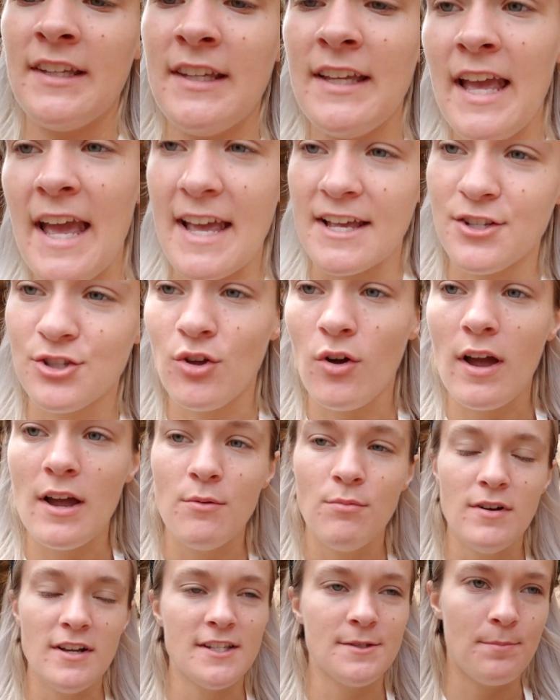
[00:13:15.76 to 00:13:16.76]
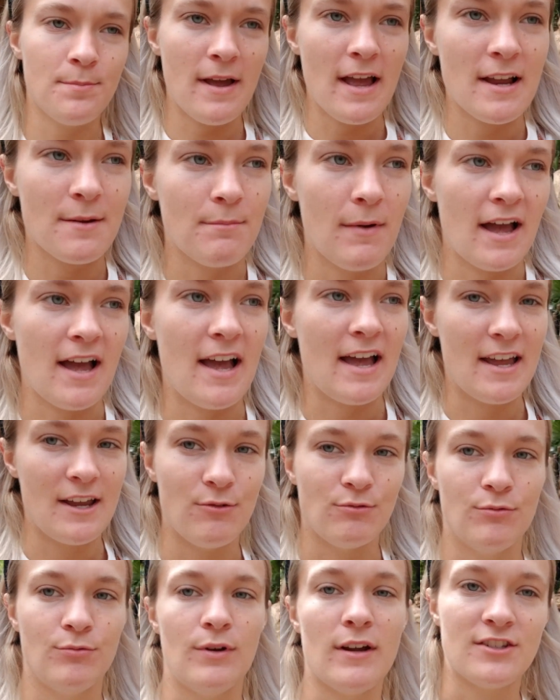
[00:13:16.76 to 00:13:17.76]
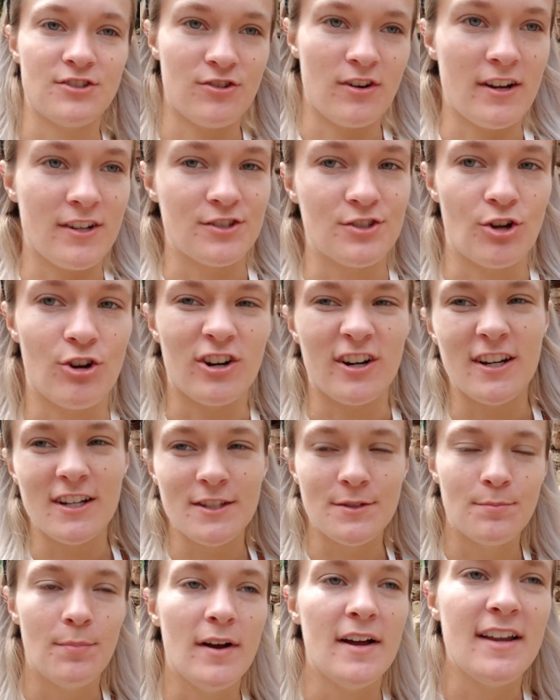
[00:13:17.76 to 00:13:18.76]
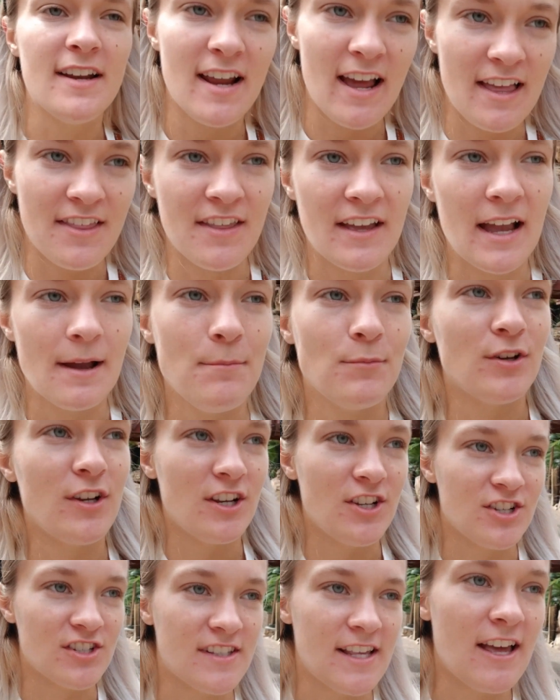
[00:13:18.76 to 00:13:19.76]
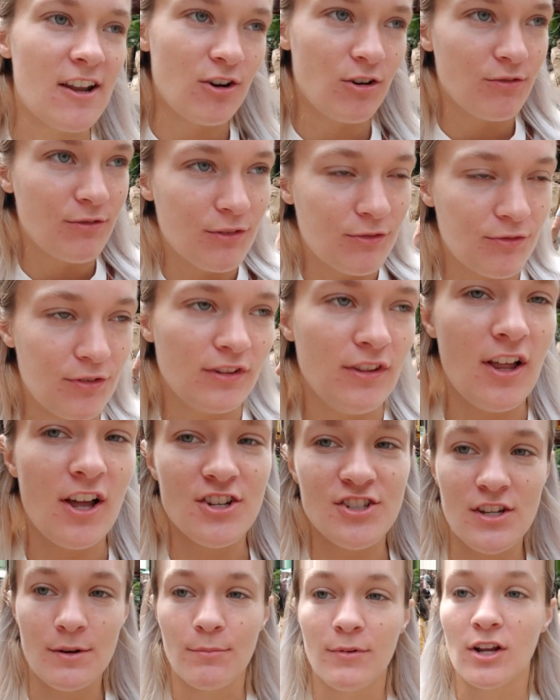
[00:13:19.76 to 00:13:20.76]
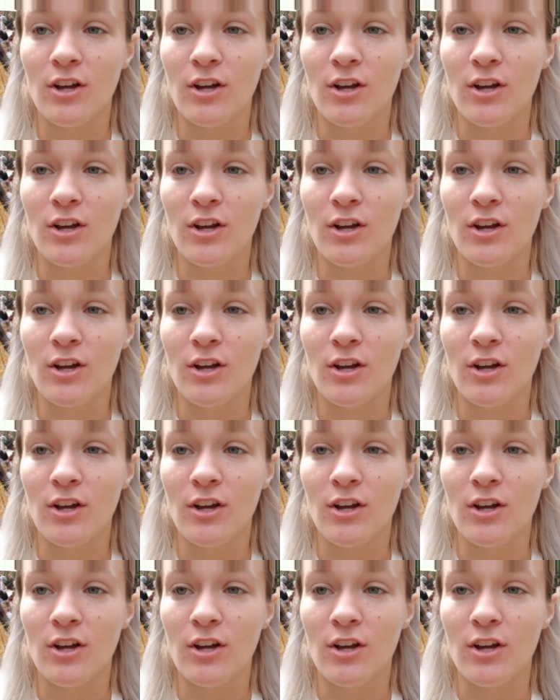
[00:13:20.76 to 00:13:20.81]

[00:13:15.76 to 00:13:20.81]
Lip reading: Okay, so I was back by Restaurantosaurus, but I think I'm going to just head over for lunch. I'm going to